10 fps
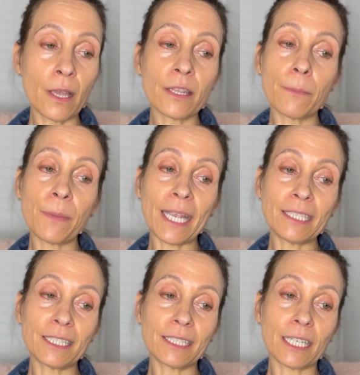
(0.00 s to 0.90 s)
The
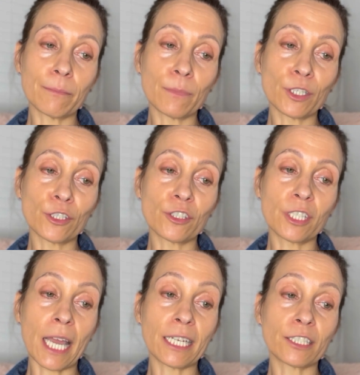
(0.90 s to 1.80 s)
painting that emerged
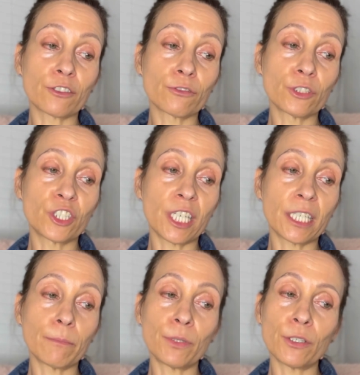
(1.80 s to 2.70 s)
had
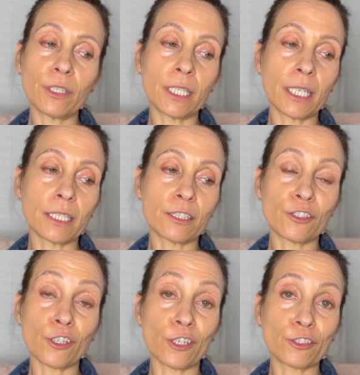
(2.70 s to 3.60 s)
excruciating beauty in its
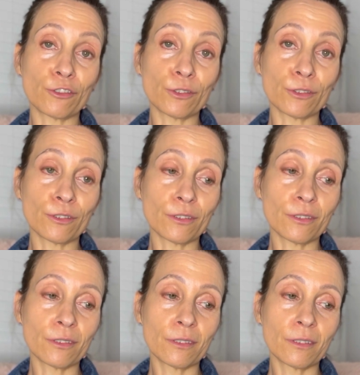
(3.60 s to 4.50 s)
stark truth.
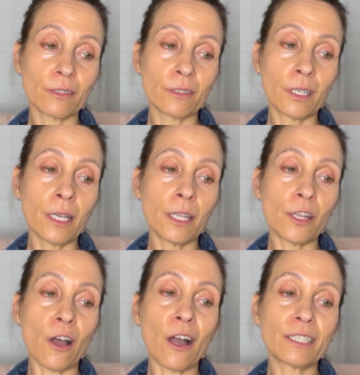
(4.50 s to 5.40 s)

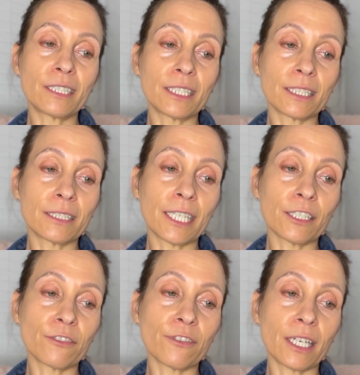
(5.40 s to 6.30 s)
The haunting,
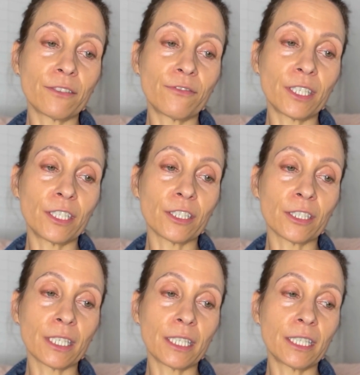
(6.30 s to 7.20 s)
terrified
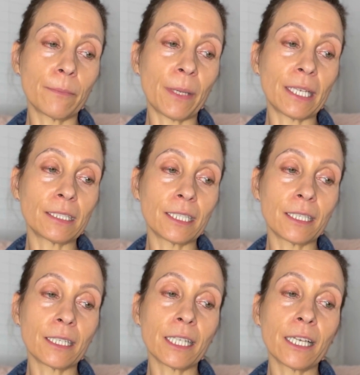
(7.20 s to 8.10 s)
figure in the
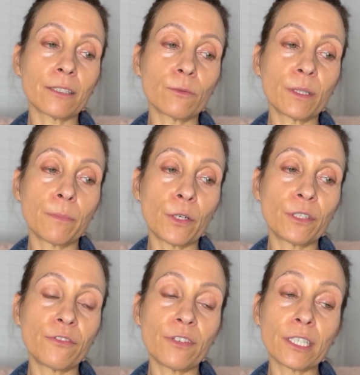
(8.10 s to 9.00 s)
painting clung with
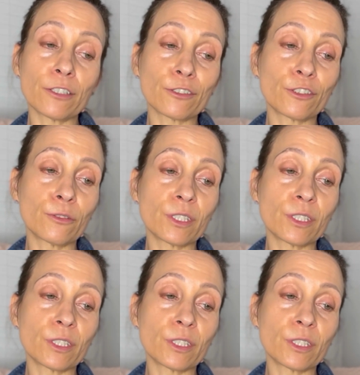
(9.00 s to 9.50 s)
bony fingers to a